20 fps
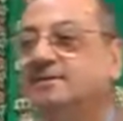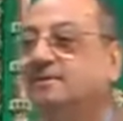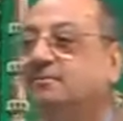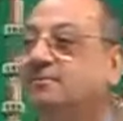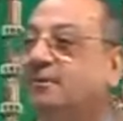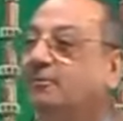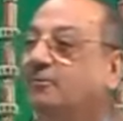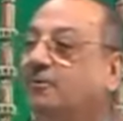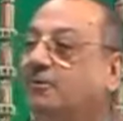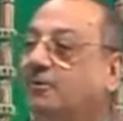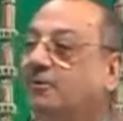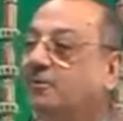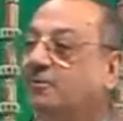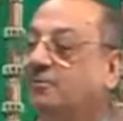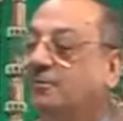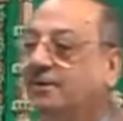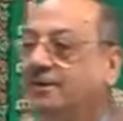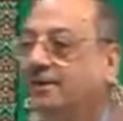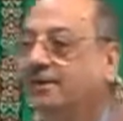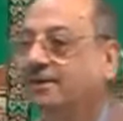mafulun
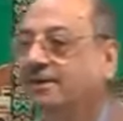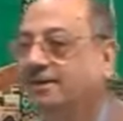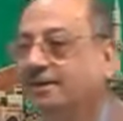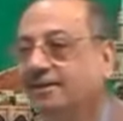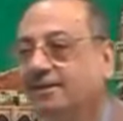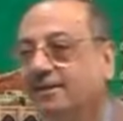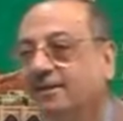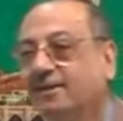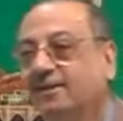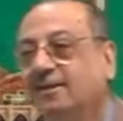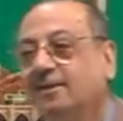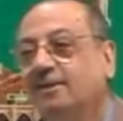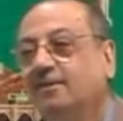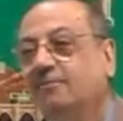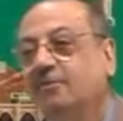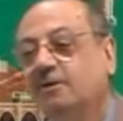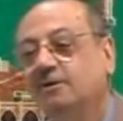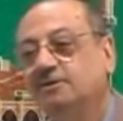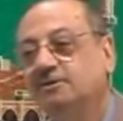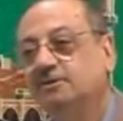bihi
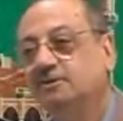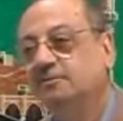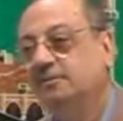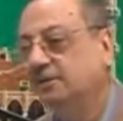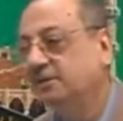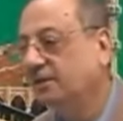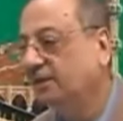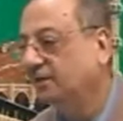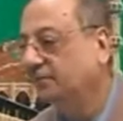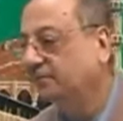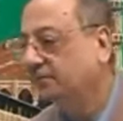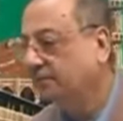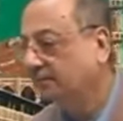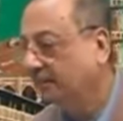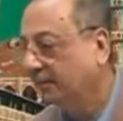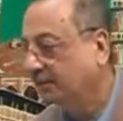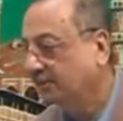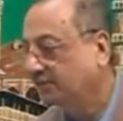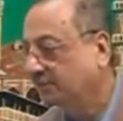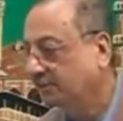what is the meaning of
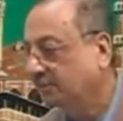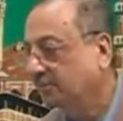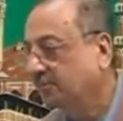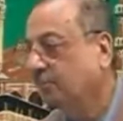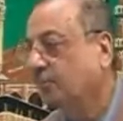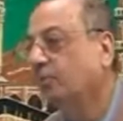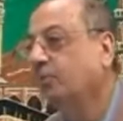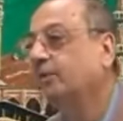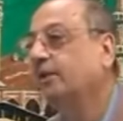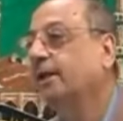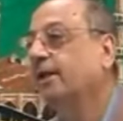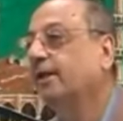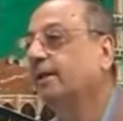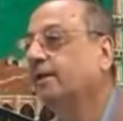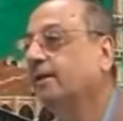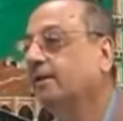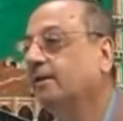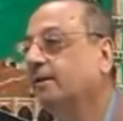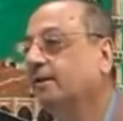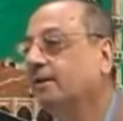dibajan brocade
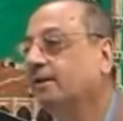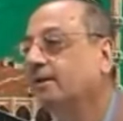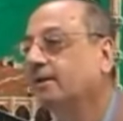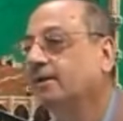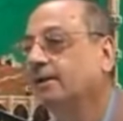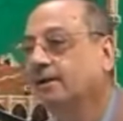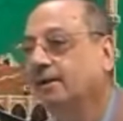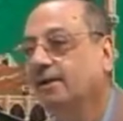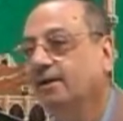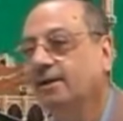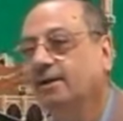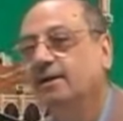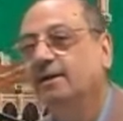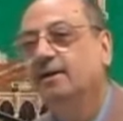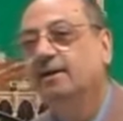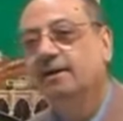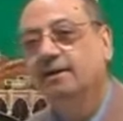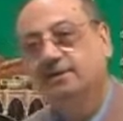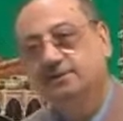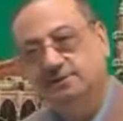
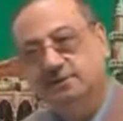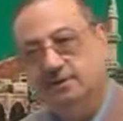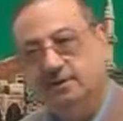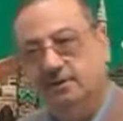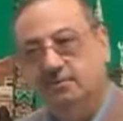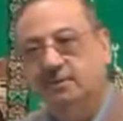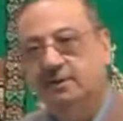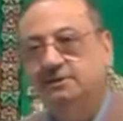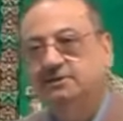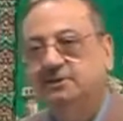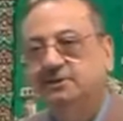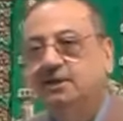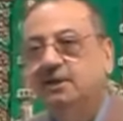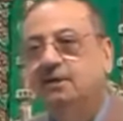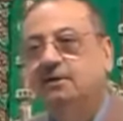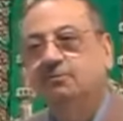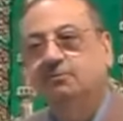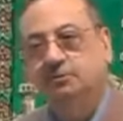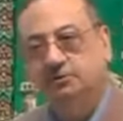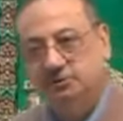so a material
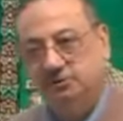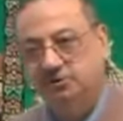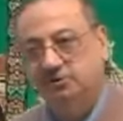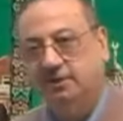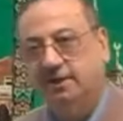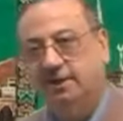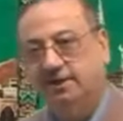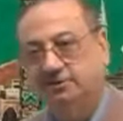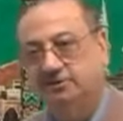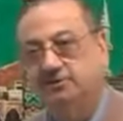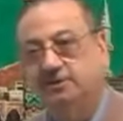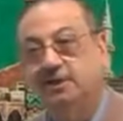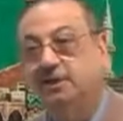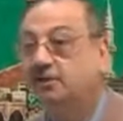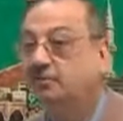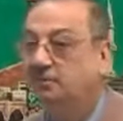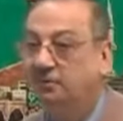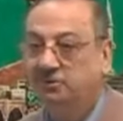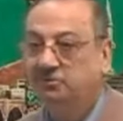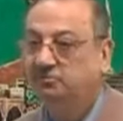which is like silk
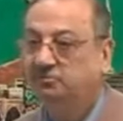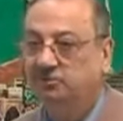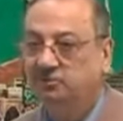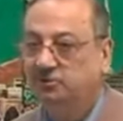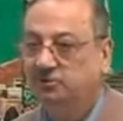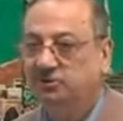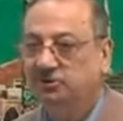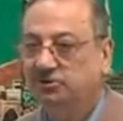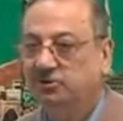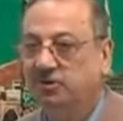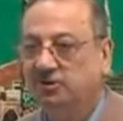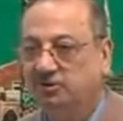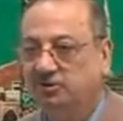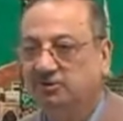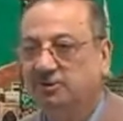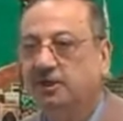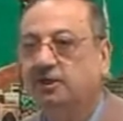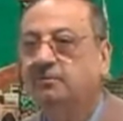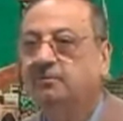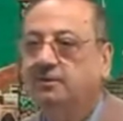but which is not
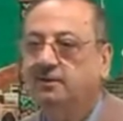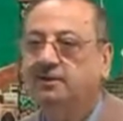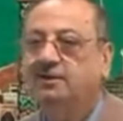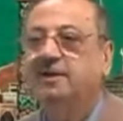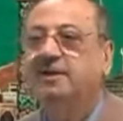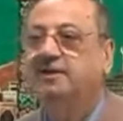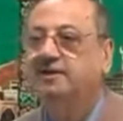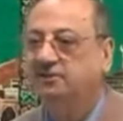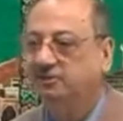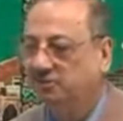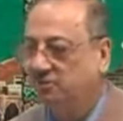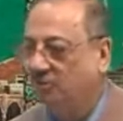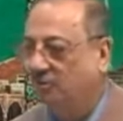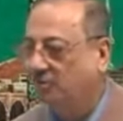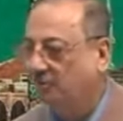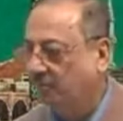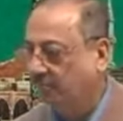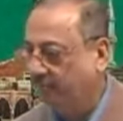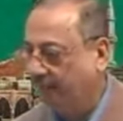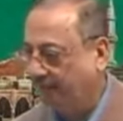silk but ladies know
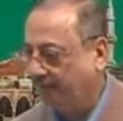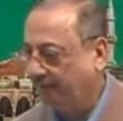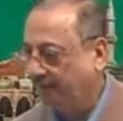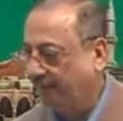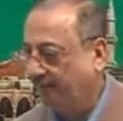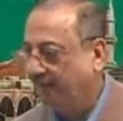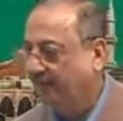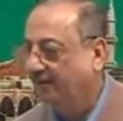better